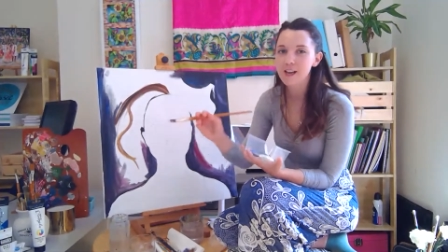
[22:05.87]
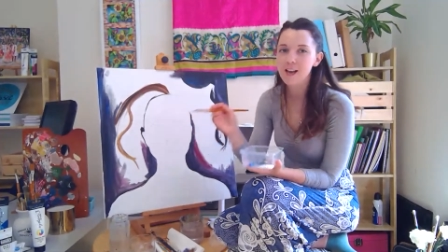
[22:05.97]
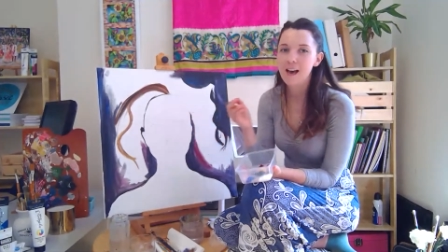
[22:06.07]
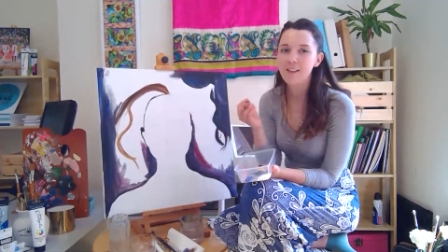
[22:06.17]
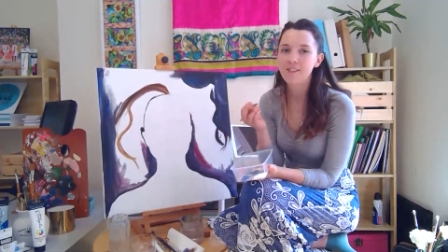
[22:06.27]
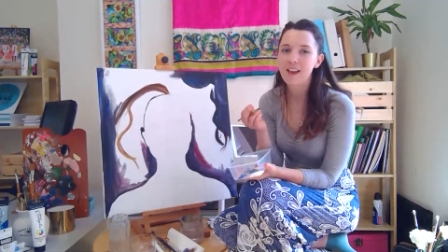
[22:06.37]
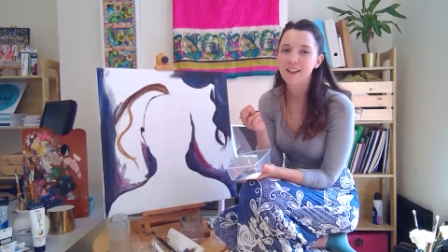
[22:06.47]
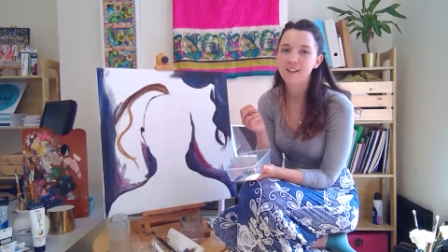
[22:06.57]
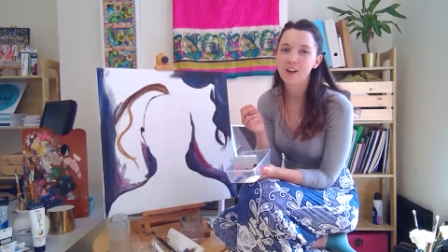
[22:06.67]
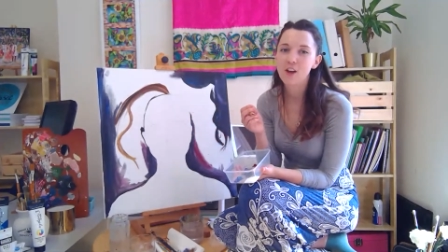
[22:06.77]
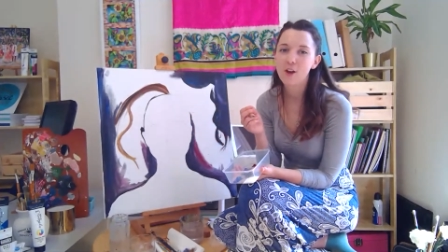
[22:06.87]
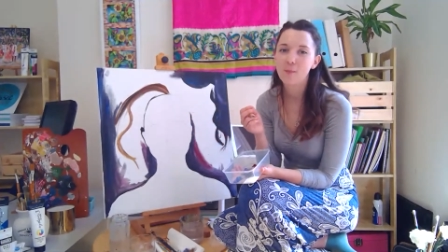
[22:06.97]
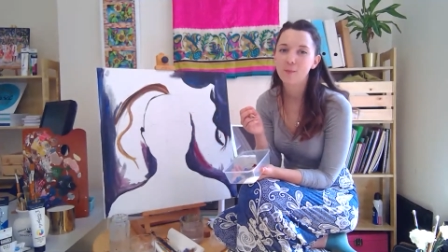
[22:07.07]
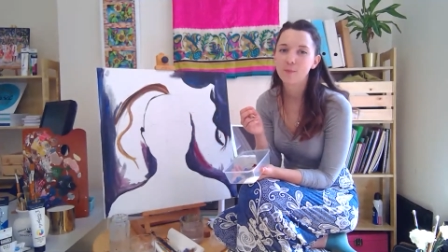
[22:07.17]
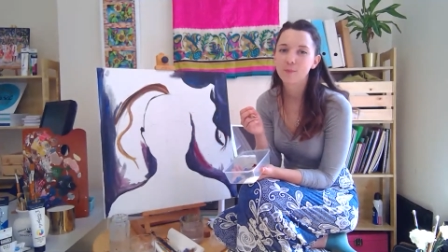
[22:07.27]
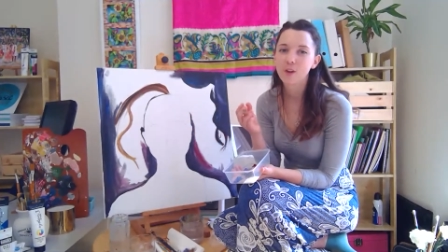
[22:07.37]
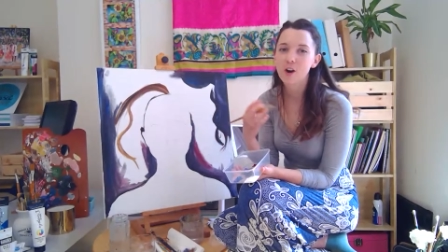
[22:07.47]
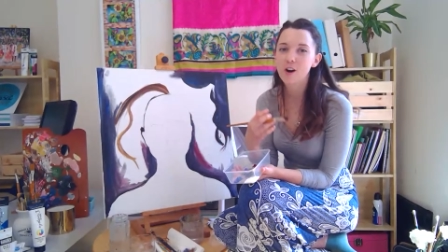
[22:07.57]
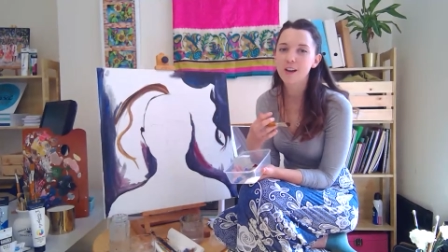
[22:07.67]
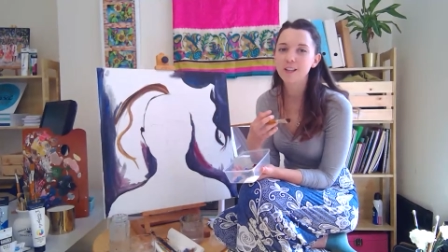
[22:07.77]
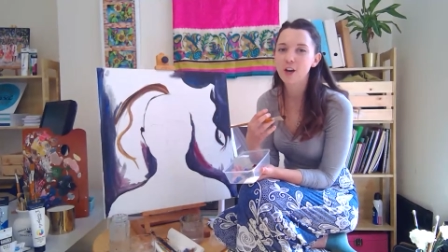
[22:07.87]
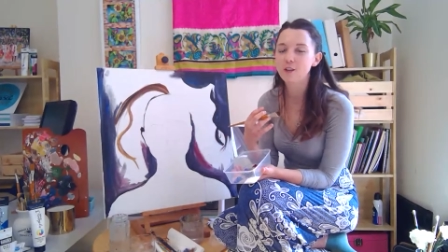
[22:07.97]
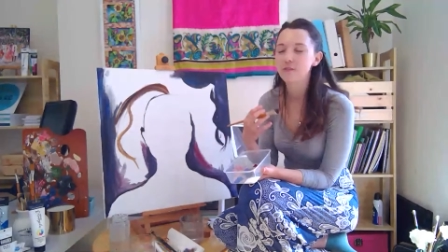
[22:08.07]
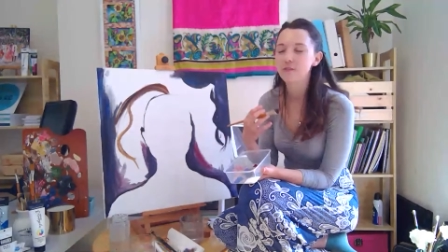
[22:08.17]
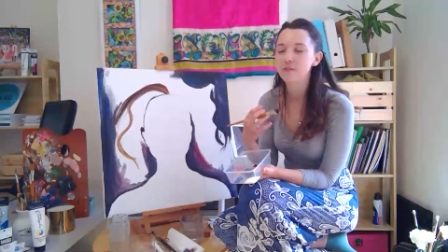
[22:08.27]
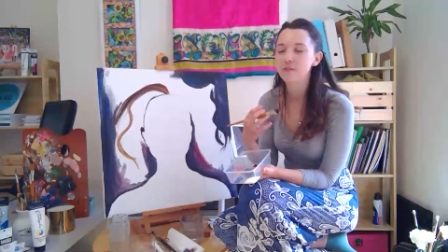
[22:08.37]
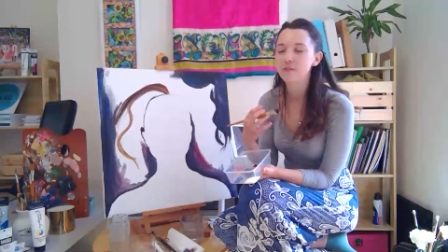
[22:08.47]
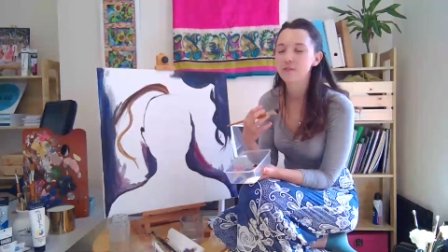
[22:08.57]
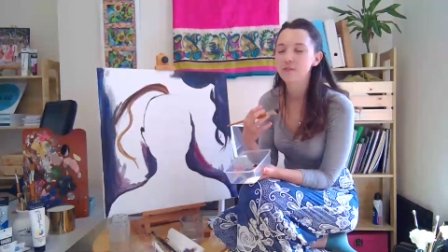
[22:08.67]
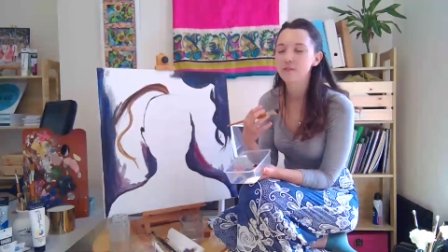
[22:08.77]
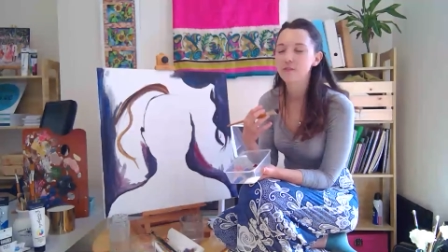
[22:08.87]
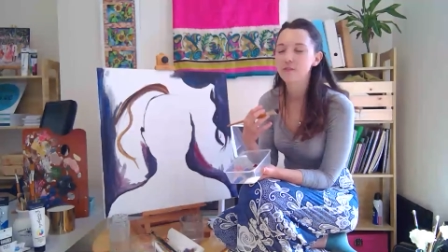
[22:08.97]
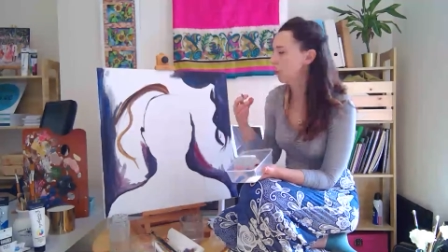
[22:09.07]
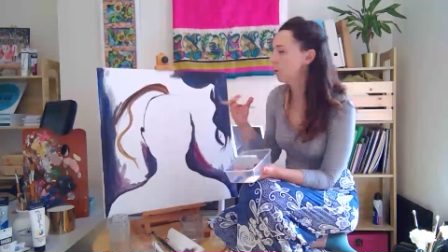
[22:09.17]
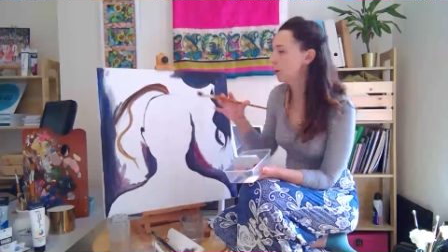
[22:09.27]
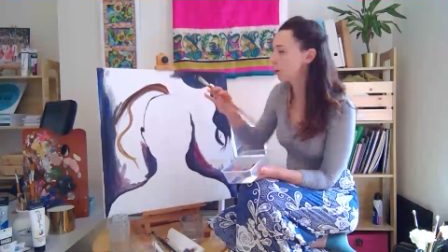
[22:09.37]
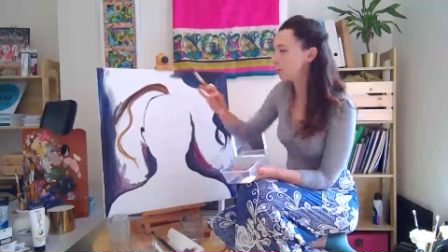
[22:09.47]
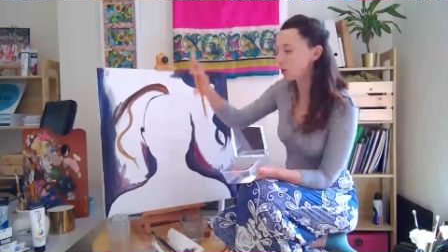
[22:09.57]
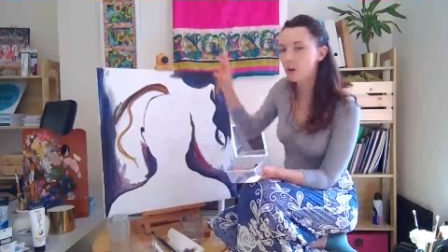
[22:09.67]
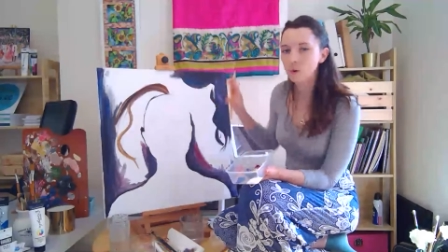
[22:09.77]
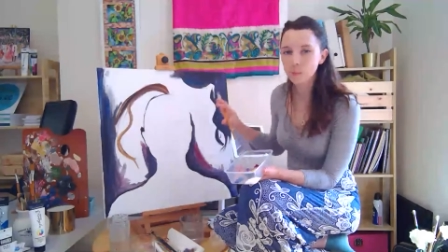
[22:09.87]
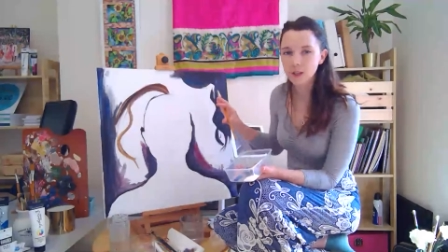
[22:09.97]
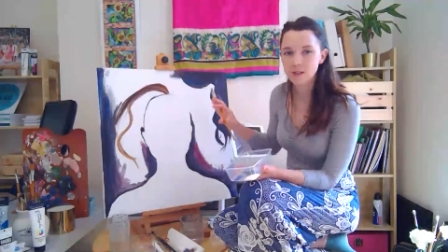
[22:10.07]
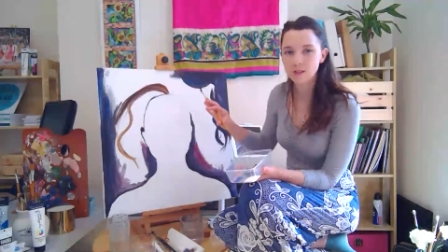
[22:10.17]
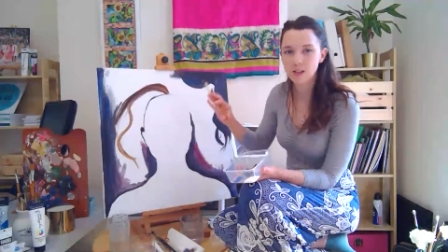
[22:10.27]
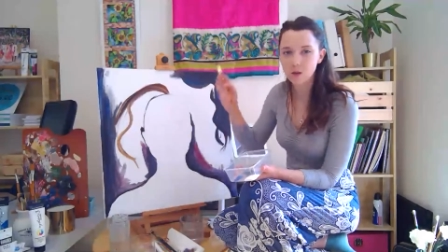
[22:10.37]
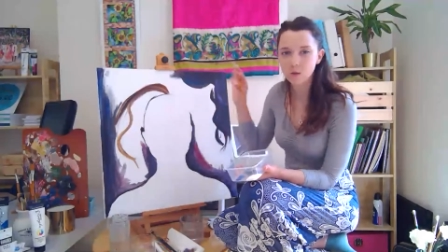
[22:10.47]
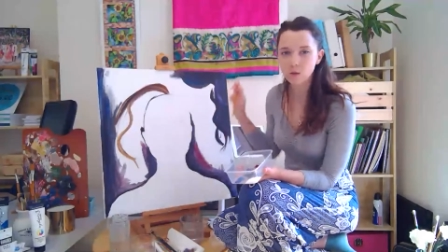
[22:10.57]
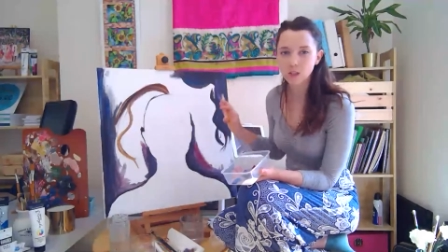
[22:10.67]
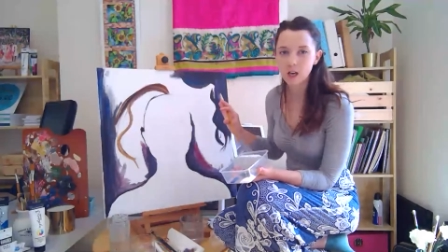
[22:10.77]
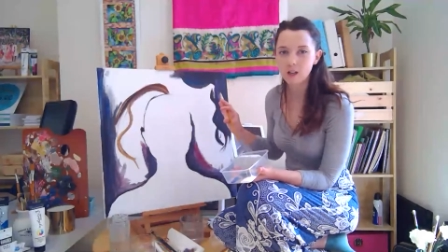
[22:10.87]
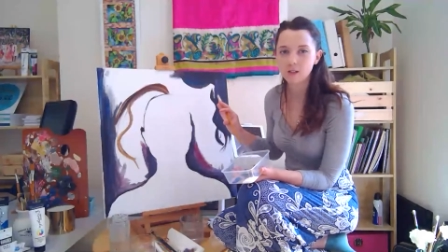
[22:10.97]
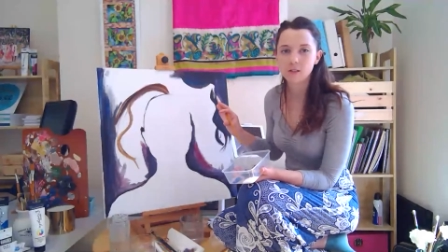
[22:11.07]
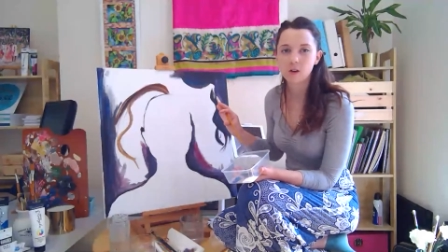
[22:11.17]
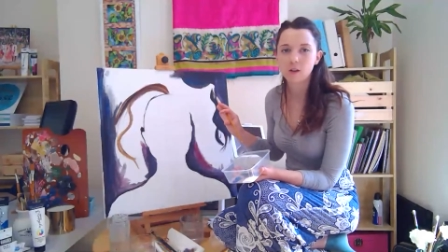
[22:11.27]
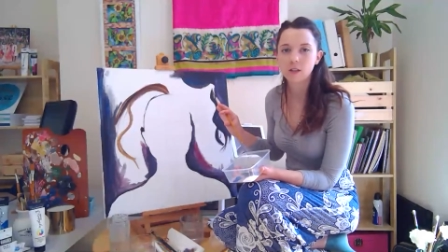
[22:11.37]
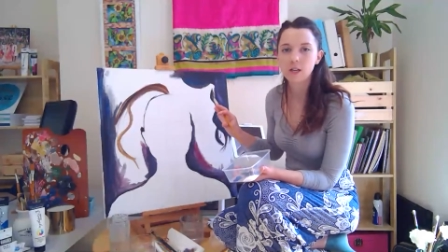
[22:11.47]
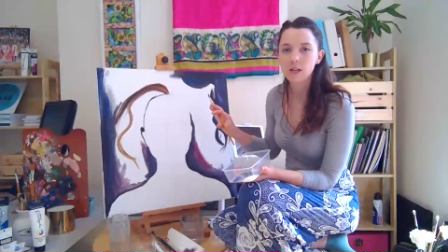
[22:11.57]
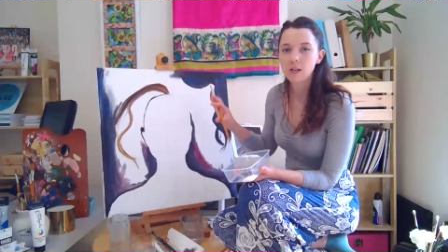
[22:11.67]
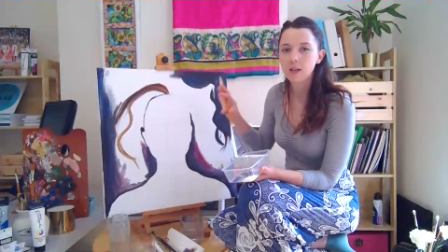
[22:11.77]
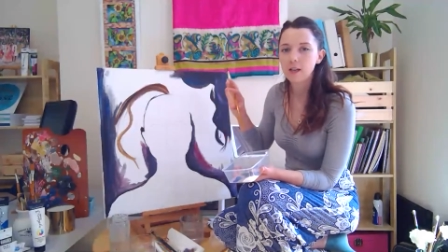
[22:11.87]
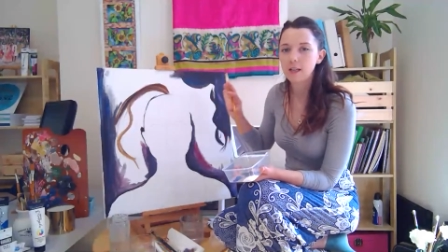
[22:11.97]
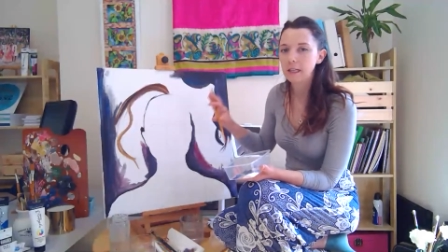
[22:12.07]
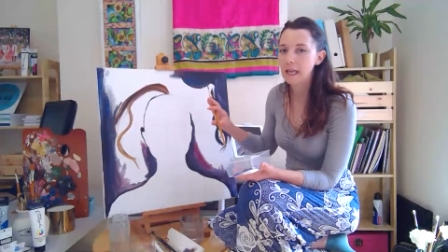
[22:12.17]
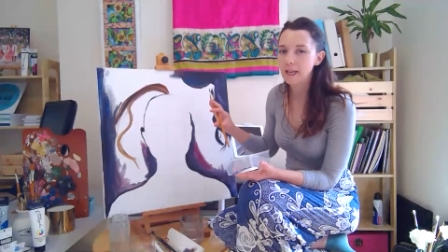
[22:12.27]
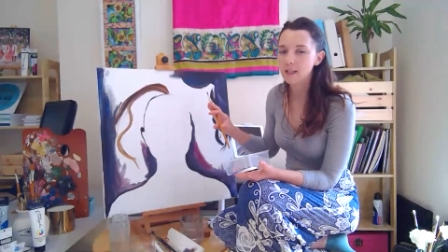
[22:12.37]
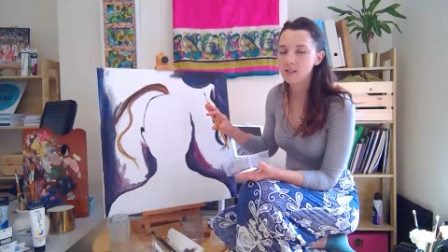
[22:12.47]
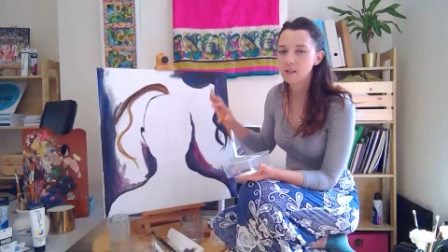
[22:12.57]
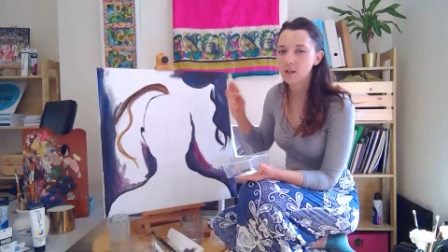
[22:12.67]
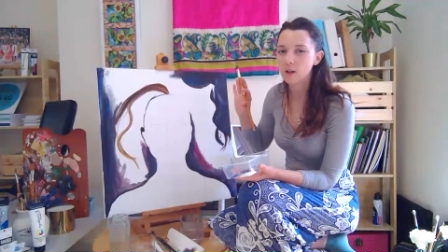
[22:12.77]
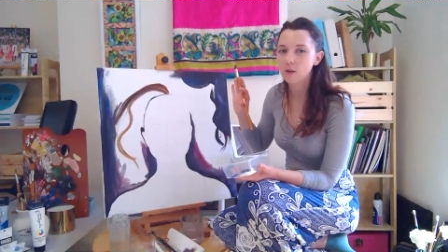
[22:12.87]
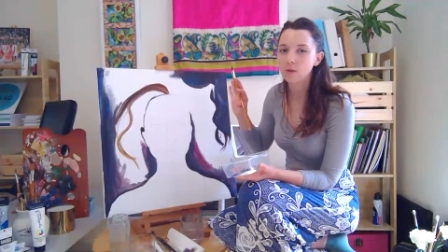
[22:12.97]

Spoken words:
and then I kind of like to work with the whole piece, get all the colours on in layers. So